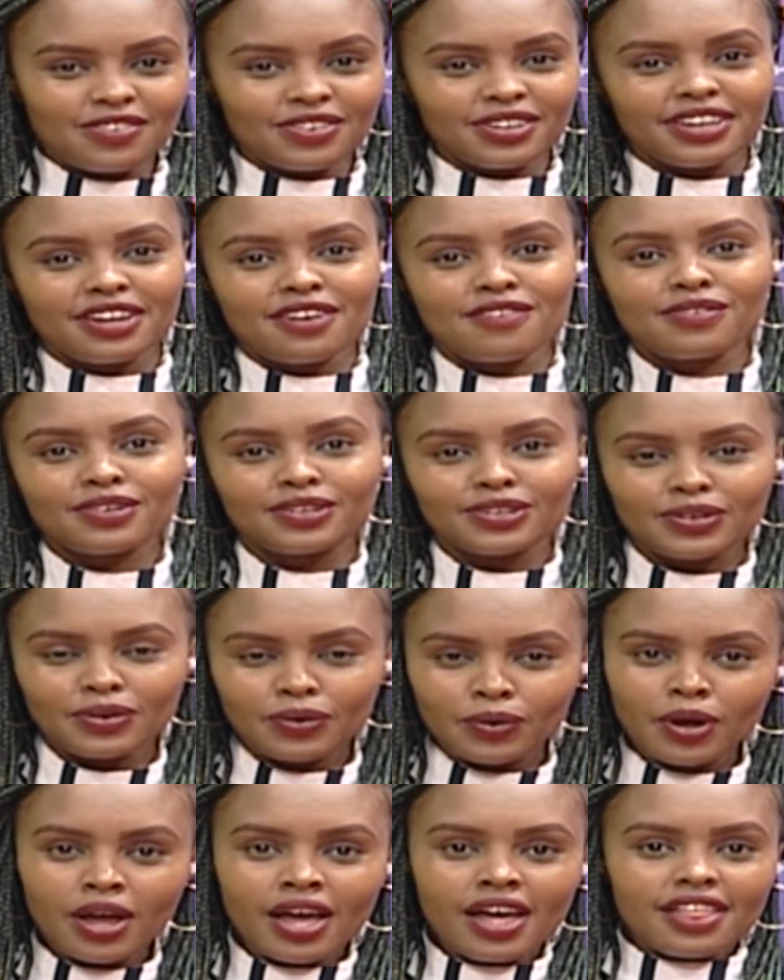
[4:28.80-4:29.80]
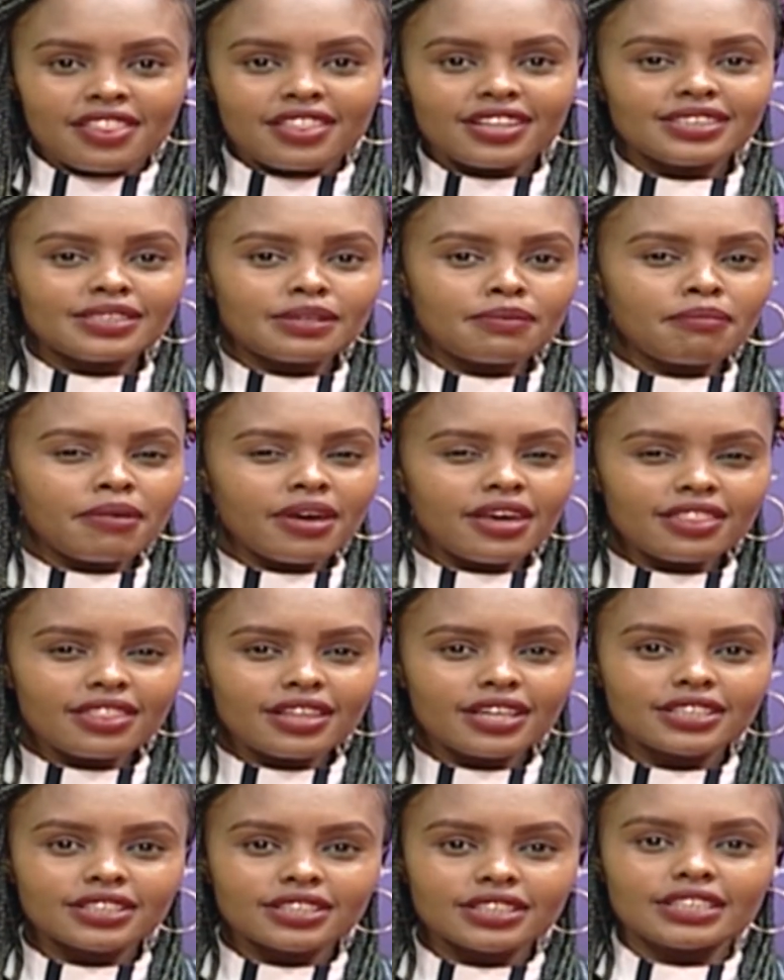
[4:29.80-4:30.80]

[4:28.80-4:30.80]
We never know. That's amazing.